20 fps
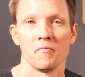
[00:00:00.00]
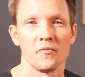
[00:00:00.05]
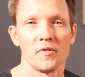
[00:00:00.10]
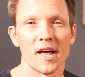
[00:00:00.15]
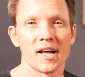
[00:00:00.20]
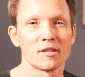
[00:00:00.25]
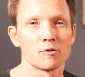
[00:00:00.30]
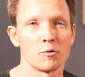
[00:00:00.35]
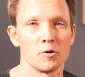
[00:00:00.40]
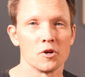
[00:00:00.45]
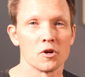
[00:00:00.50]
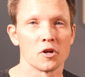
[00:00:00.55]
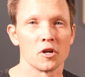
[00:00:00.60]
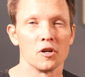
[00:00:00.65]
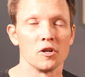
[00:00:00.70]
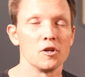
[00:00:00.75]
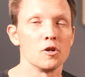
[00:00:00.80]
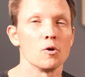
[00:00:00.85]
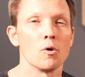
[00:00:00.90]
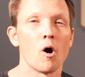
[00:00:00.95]
That's what you're
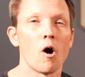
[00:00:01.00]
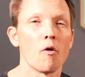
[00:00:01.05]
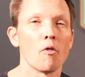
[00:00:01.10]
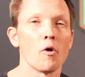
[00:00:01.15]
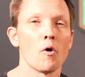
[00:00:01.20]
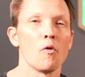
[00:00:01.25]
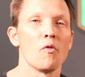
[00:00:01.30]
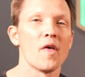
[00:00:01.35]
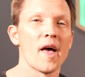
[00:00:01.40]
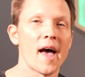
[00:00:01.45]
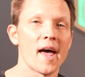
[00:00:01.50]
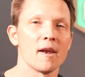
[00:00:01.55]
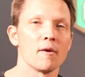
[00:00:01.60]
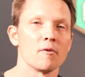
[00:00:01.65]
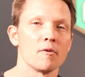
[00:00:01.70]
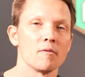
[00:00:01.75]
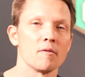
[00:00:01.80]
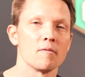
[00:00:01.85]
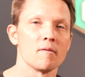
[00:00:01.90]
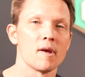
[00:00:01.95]
gonna do, although
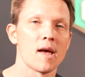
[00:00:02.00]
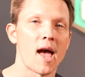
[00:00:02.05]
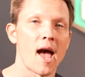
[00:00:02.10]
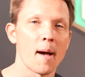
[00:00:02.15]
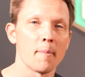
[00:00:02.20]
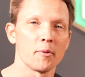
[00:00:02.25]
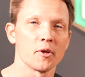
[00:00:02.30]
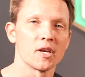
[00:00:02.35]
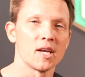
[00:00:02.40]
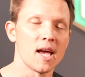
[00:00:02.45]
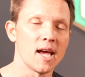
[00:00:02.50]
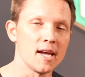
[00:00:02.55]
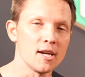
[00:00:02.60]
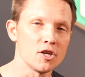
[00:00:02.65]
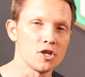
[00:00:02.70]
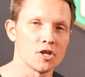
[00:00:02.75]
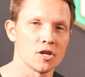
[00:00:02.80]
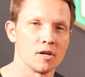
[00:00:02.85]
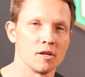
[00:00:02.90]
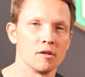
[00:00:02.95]
that
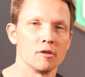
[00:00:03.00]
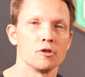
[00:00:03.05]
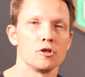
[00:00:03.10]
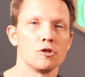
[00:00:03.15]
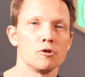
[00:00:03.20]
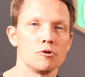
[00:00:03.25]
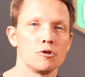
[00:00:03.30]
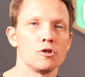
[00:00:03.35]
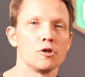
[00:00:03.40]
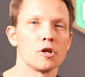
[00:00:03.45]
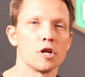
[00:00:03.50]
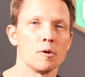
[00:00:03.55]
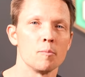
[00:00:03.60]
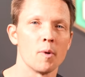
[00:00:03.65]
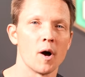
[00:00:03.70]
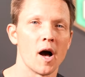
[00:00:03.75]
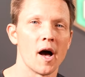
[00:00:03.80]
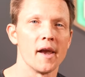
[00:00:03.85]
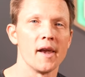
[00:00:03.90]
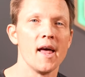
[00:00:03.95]
application,
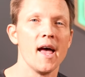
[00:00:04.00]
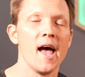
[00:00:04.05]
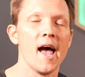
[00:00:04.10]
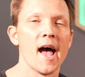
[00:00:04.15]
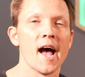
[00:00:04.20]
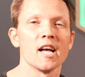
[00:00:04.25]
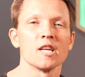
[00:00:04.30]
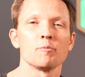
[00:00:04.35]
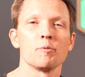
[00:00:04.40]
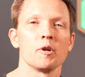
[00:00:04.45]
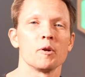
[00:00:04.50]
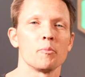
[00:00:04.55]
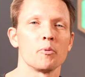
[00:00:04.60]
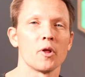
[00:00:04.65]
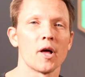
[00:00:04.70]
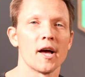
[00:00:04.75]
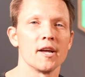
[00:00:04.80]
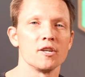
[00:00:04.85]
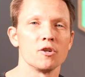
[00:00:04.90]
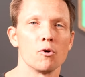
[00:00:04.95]
Shushugibon, has been
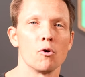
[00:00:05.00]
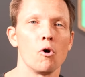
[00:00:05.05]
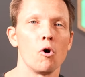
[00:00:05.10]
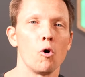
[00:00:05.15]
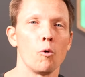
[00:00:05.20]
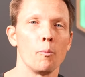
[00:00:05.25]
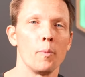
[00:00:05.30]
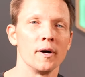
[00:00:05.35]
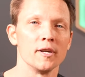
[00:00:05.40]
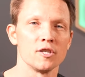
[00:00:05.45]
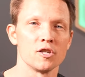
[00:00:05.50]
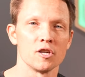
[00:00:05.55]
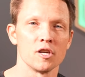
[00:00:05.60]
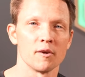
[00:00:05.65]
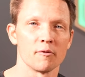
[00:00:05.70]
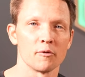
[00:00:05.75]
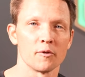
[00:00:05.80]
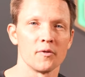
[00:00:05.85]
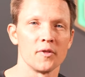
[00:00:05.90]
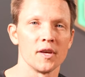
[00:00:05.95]
applied to a whole bunch of
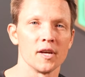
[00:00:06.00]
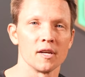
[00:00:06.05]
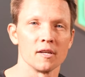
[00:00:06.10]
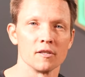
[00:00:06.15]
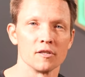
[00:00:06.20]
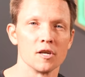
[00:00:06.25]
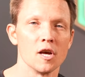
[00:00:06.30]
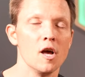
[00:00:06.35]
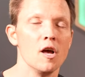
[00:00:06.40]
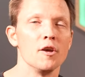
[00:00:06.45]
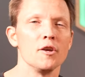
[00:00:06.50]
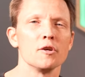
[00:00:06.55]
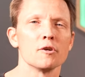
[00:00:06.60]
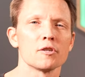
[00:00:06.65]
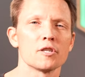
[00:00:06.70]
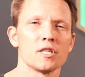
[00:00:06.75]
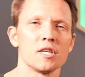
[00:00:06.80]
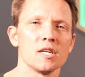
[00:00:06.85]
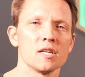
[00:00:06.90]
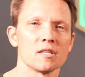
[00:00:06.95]
different things.
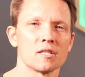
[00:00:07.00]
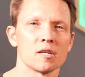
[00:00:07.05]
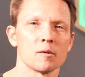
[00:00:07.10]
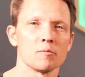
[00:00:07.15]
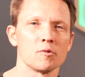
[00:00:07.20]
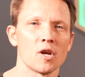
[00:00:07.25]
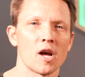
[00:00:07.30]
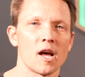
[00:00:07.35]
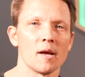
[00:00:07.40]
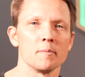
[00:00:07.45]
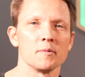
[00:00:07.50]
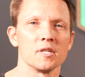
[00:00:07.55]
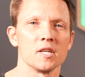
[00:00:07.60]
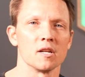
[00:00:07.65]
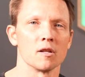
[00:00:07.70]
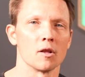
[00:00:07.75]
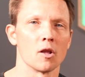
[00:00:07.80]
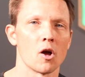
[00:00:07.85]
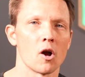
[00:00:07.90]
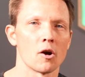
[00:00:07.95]
You'll see it sometimes
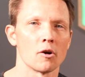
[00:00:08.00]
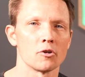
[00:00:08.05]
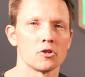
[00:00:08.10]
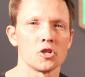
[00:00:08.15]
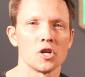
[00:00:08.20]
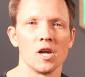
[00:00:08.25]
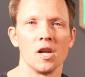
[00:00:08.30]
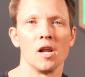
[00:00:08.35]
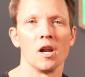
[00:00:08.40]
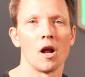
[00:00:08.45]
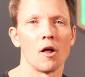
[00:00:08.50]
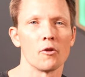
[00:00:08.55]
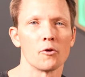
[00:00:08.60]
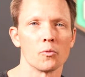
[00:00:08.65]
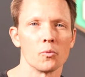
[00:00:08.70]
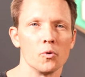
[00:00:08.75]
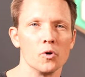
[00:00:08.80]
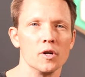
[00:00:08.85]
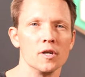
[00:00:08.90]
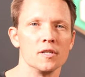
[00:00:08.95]
in larch and in
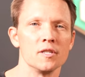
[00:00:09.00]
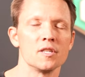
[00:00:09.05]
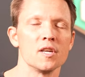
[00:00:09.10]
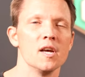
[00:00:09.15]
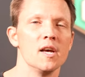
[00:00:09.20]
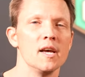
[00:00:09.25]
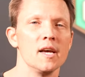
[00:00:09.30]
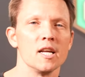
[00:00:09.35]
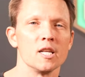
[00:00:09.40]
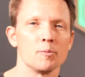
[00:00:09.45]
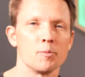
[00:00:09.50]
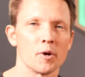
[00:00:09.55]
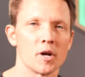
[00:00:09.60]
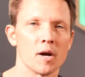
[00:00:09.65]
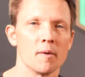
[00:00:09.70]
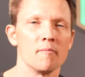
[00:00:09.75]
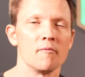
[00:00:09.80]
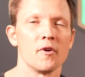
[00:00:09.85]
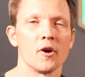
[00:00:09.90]
other woods. It's become